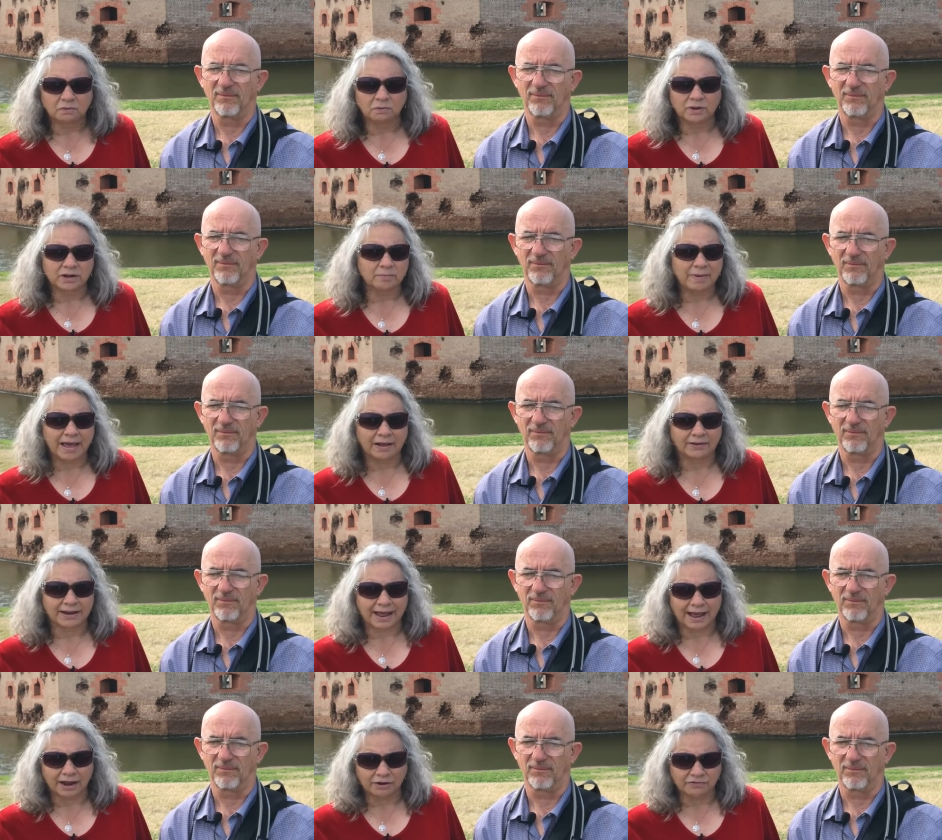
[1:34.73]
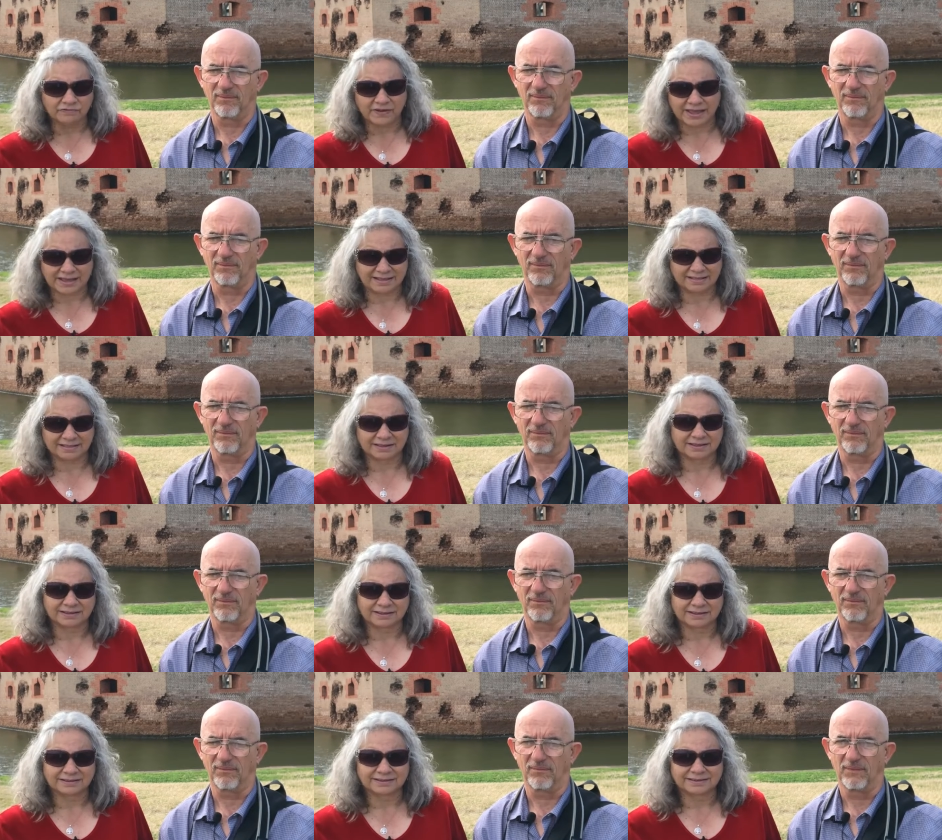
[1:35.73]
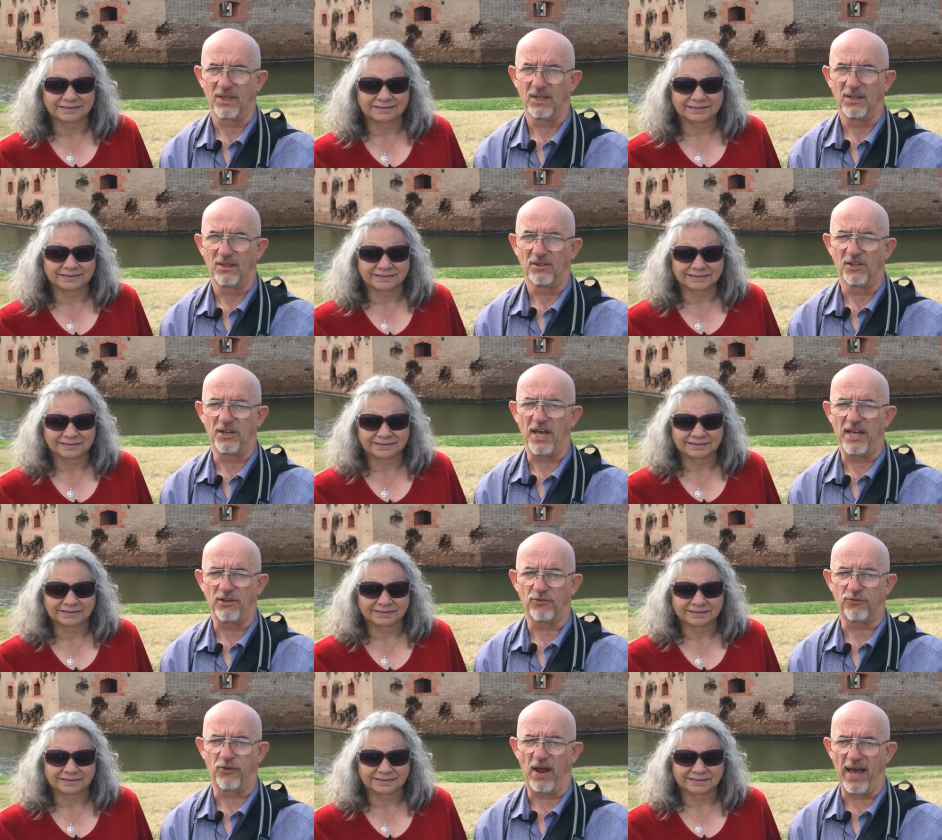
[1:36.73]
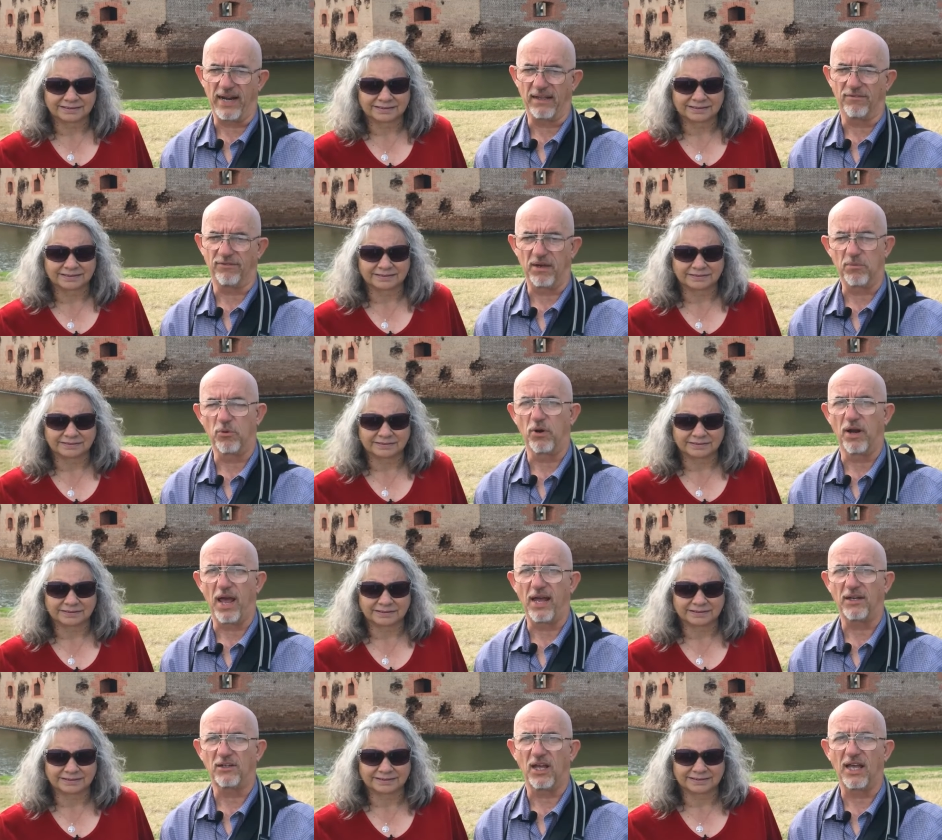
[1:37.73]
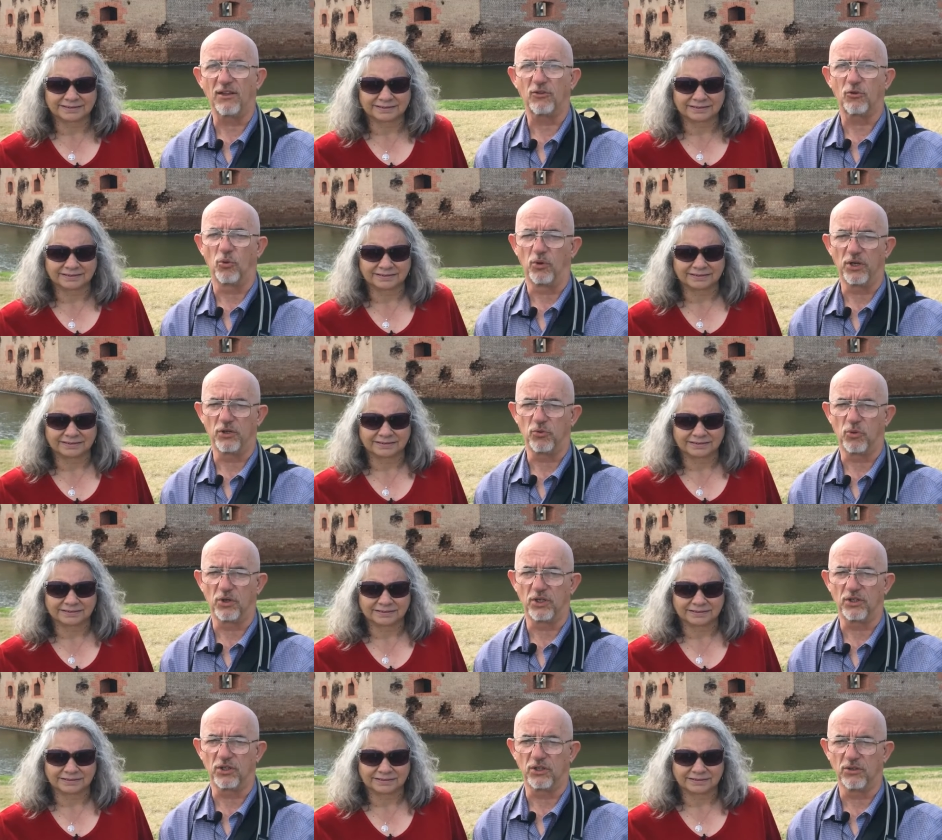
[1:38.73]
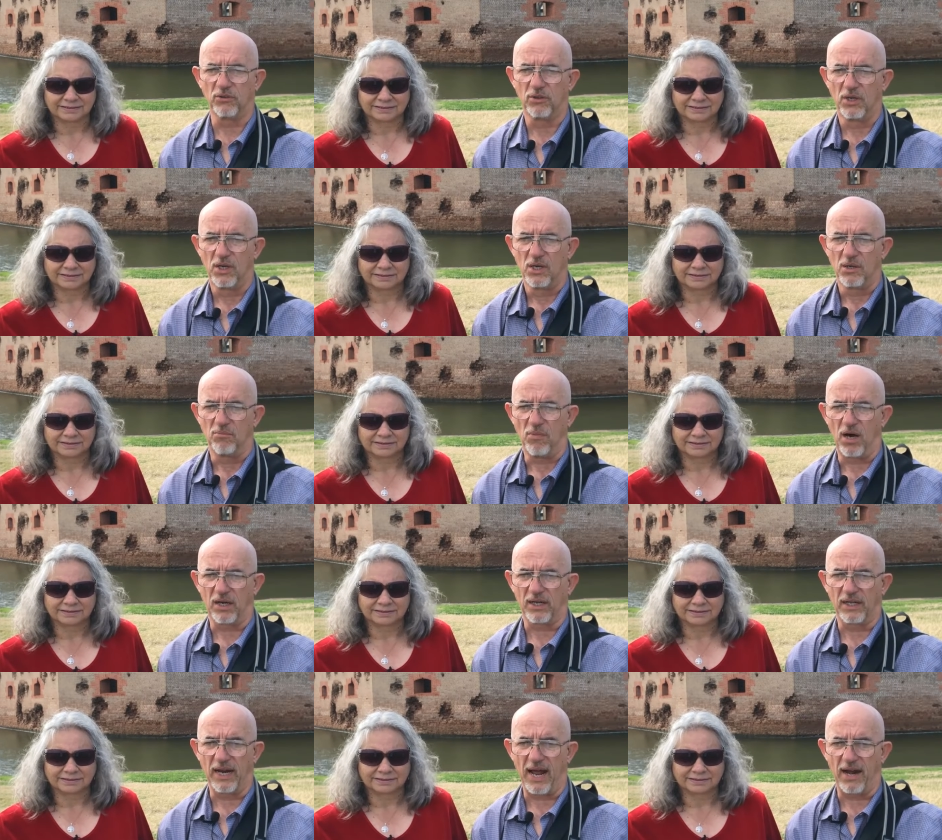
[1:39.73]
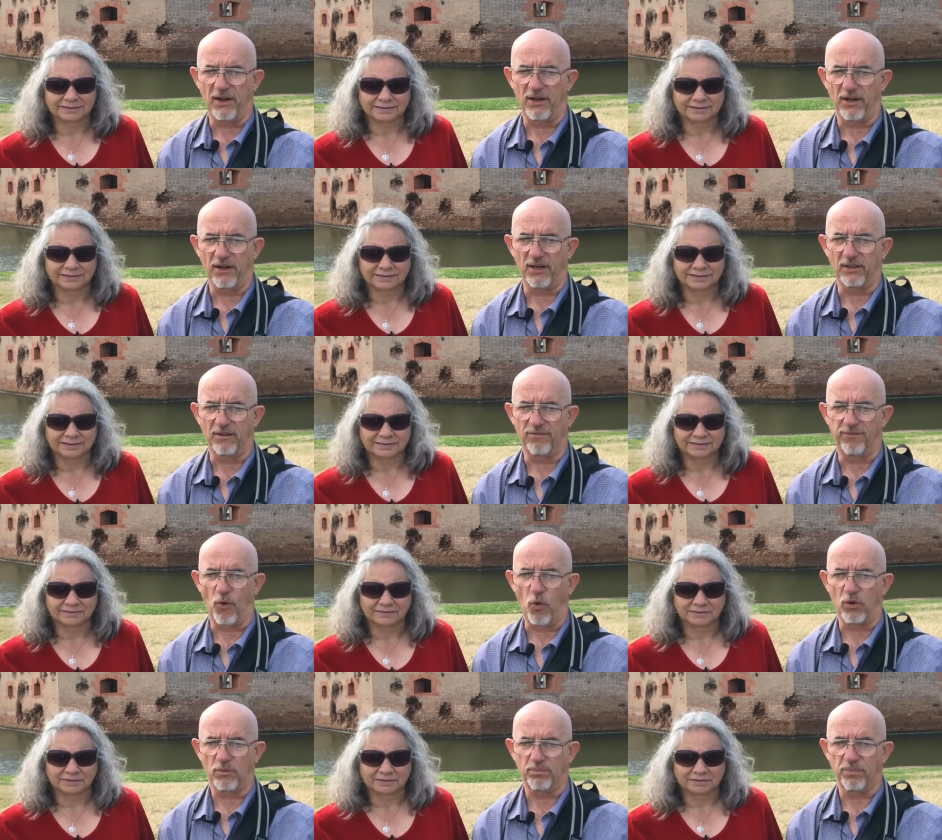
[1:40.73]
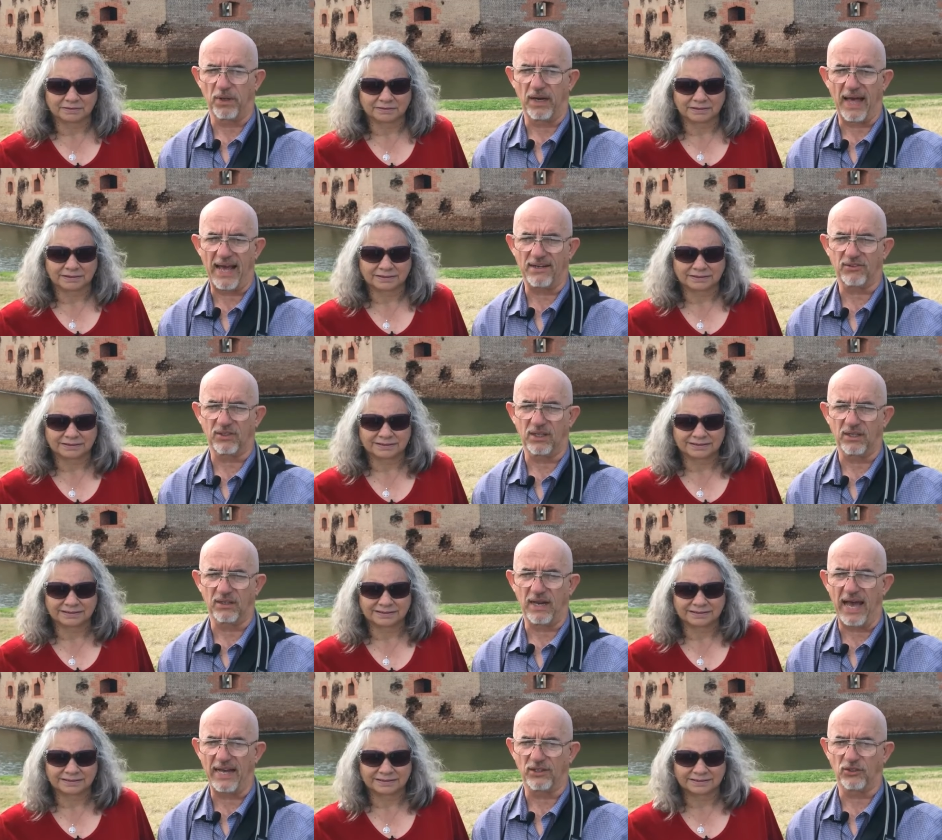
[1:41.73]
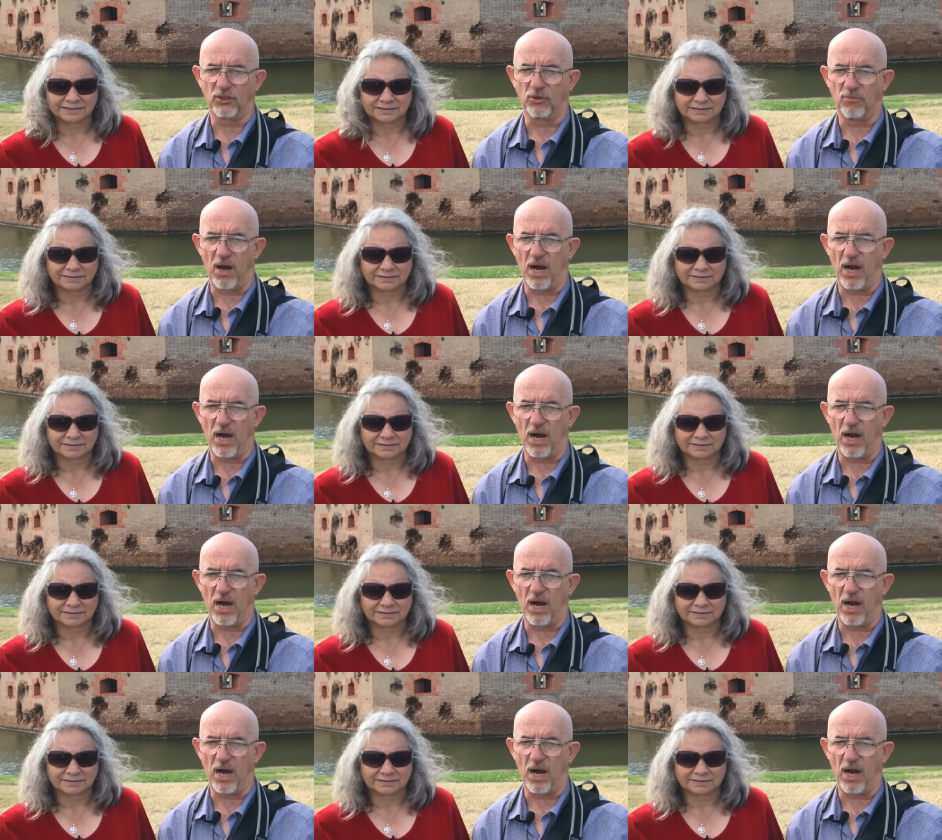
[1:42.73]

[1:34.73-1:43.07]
Speaker 1: What about our faith?
Speaker 2: Today's Friday, February 18th, 2022. Monica and I are here at the Fort Pulaski National